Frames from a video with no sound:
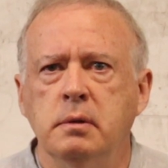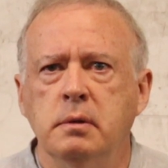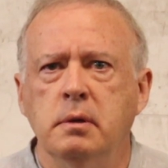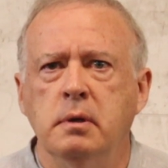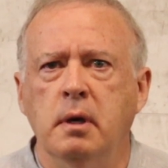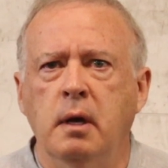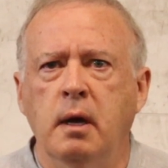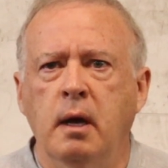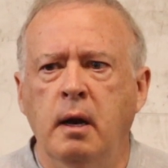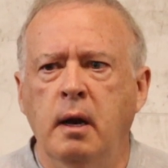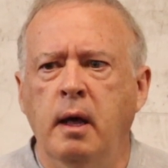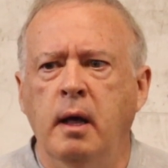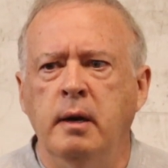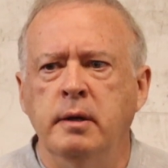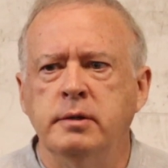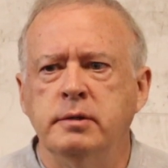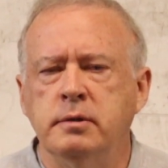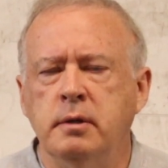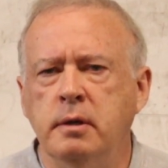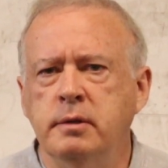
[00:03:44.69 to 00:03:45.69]
And,
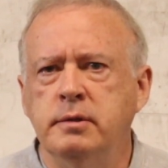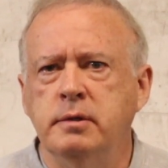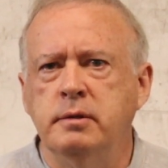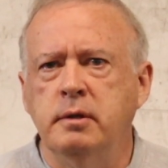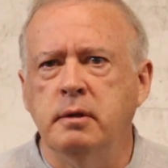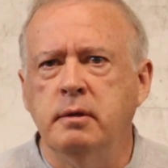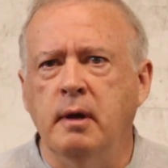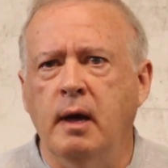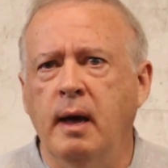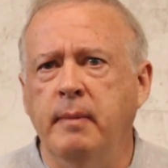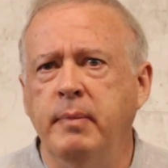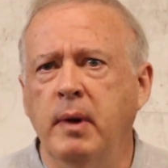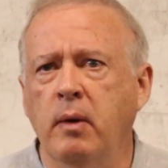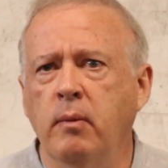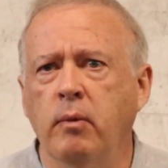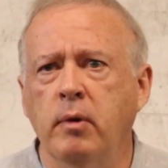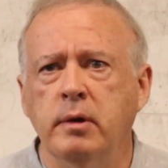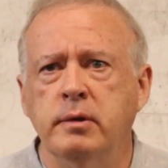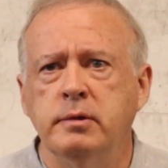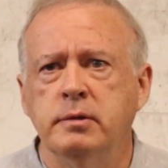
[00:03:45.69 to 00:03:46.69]
and it starts at the top and
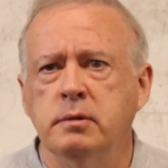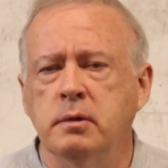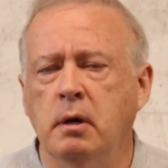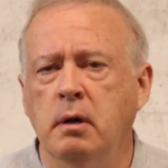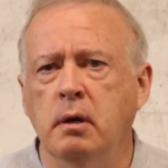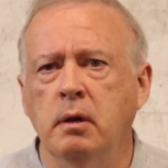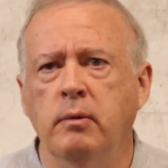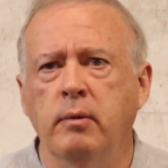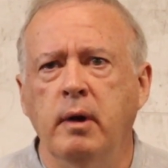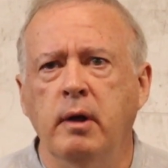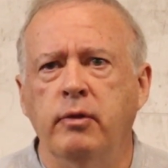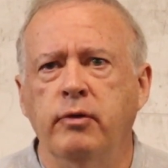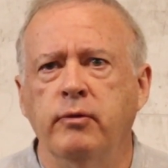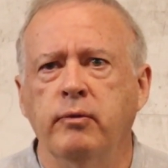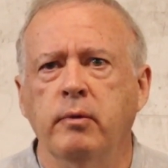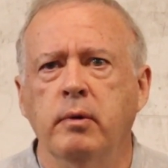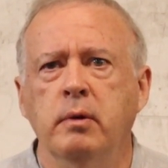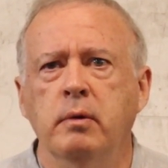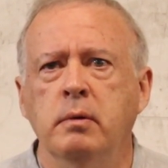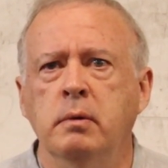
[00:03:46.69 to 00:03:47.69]
it works all the way
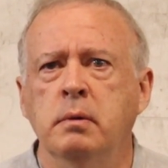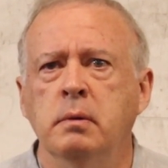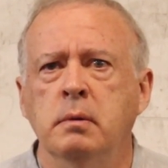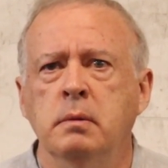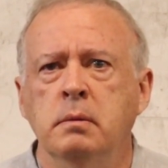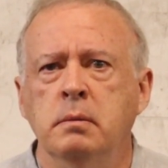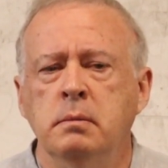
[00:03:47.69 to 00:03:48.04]
through